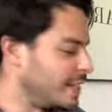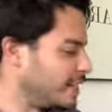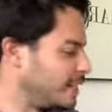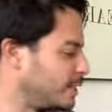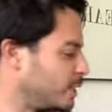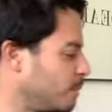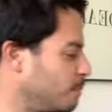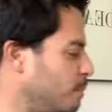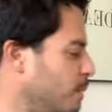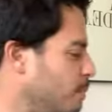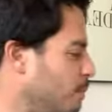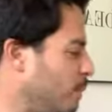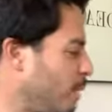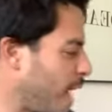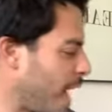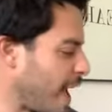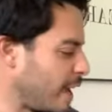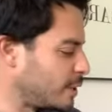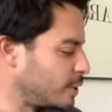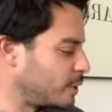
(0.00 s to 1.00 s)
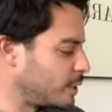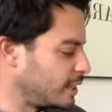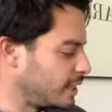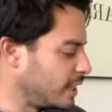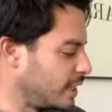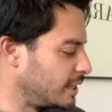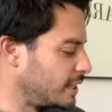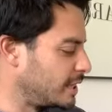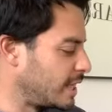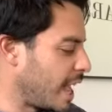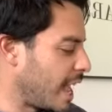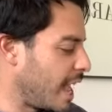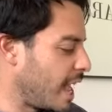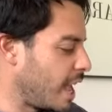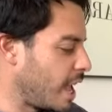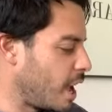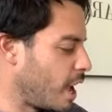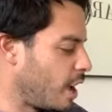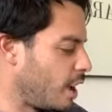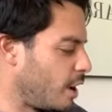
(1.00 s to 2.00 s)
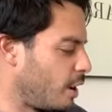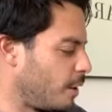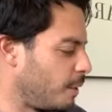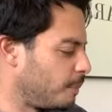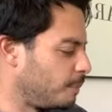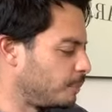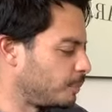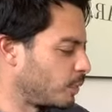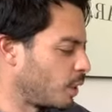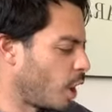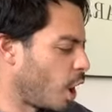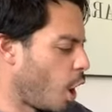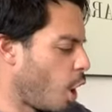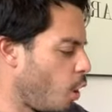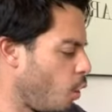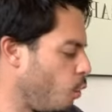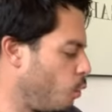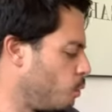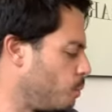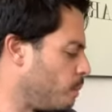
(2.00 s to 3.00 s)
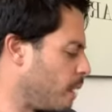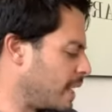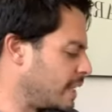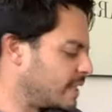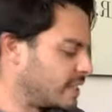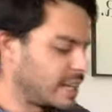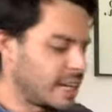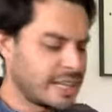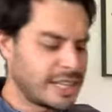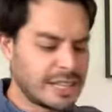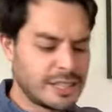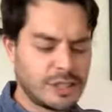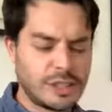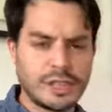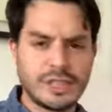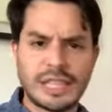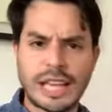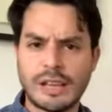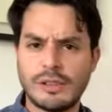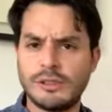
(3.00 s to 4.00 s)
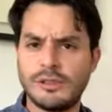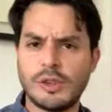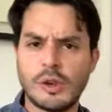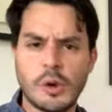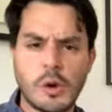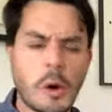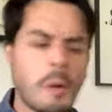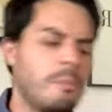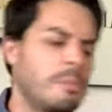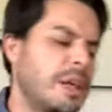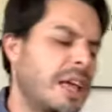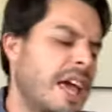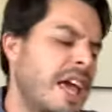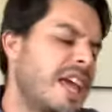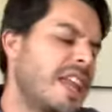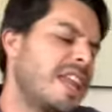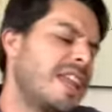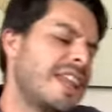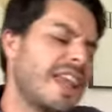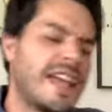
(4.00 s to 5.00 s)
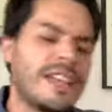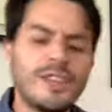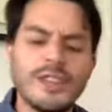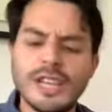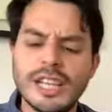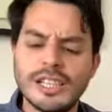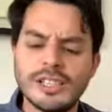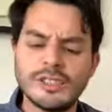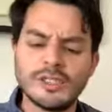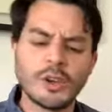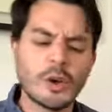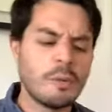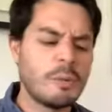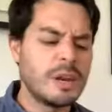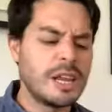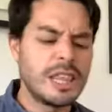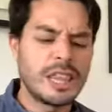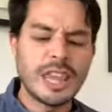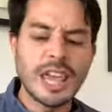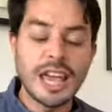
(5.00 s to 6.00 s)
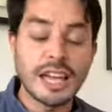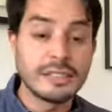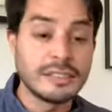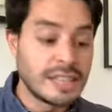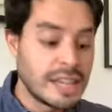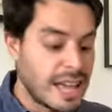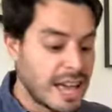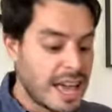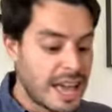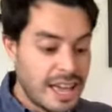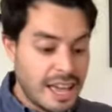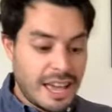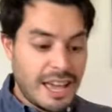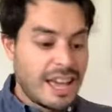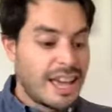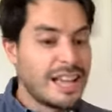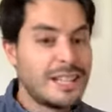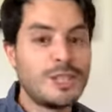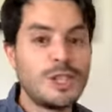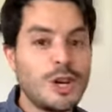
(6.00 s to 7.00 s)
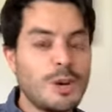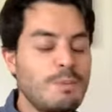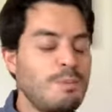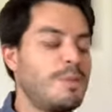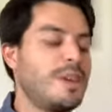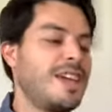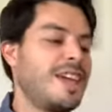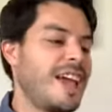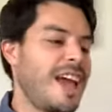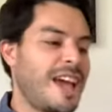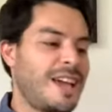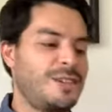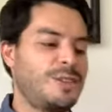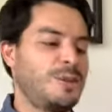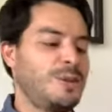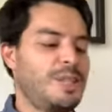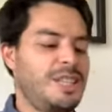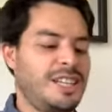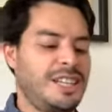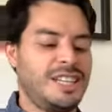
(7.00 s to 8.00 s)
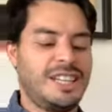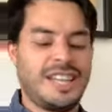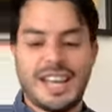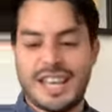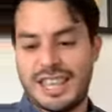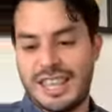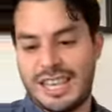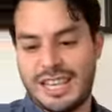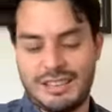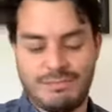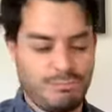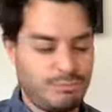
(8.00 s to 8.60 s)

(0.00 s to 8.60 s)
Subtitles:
Some people actually say, oh, matcha, that sounds so complicated and you need so many things. It took me actually nothing.